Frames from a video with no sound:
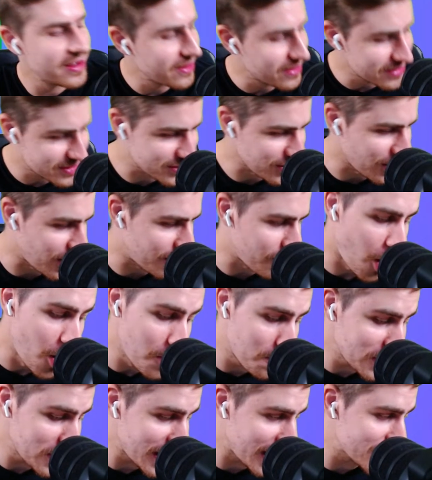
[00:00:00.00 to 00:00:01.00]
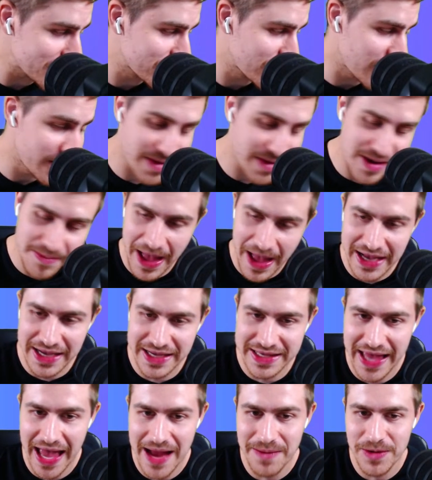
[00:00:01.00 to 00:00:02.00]
so I'm hoping that it's going to be a banger
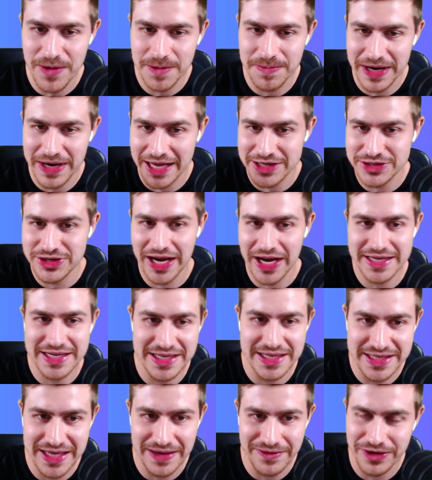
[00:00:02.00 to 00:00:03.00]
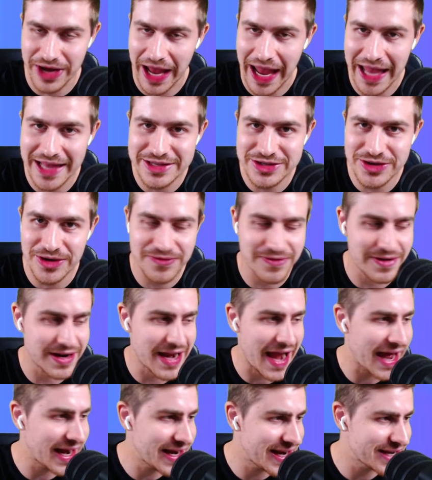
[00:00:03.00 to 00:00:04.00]
game week, but as you guys can see, I've got Enzo
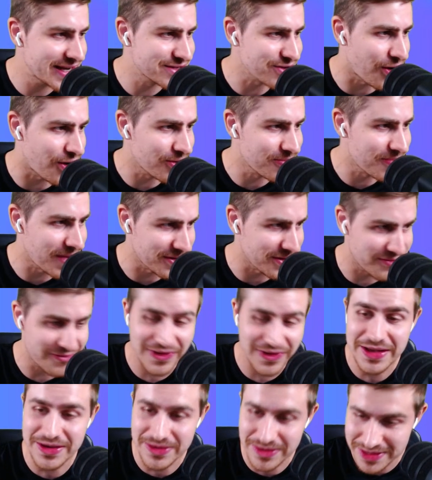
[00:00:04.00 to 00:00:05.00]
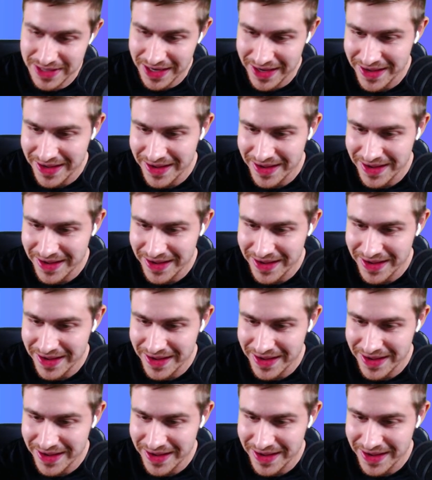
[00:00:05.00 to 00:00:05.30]
Fernandez on my field,